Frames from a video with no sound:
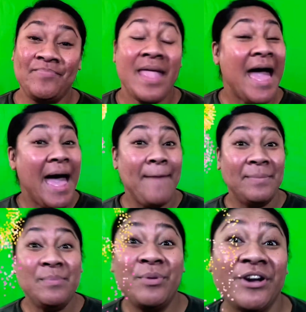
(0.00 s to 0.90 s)

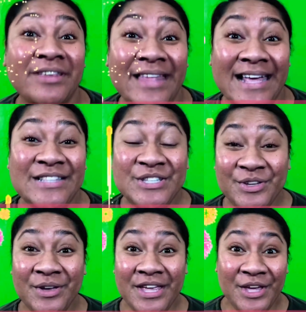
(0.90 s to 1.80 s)
Happy birthday to
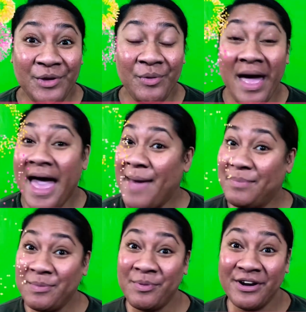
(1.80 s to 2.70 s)
you.
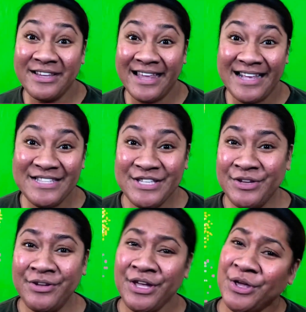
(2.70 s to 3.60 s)
Happy birthday to
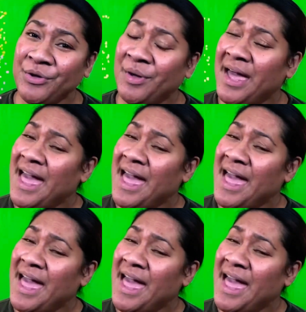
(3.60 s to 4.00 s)
you.